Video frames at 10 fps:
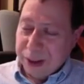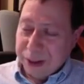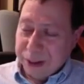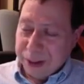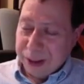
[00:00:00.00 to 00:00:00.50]

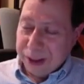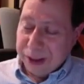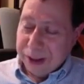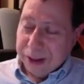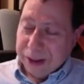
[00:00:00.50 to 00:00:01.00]
So
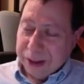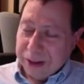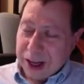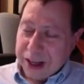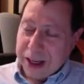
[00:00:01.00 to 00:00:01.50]

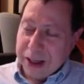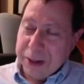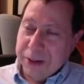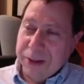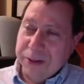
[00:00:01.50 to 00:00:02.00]
it's got
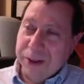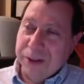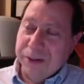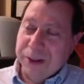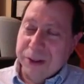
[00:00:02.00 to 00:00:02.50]
elements
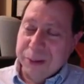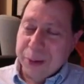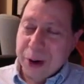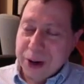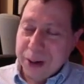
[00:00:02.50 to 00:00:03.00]
of
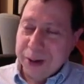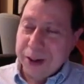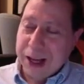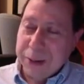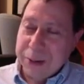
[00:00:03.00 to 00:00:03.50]
system
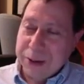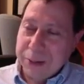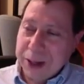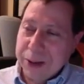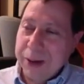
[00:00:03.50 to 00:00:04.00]
programming and
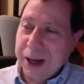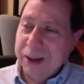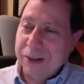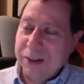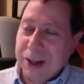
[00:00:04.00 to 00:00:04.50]
elements of
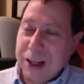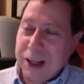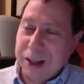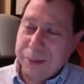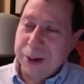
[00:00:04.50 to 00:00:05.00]
mathematics. It's
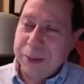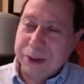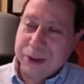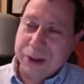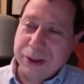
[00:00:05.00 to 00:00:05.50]
kind of been a
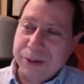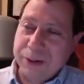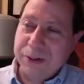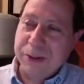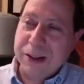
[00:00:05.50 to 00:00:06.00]
mixture
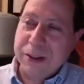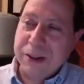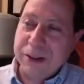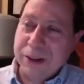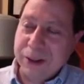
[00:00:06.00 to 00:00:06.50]
of
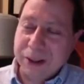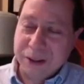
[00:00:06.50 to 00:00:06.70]
lots and lots of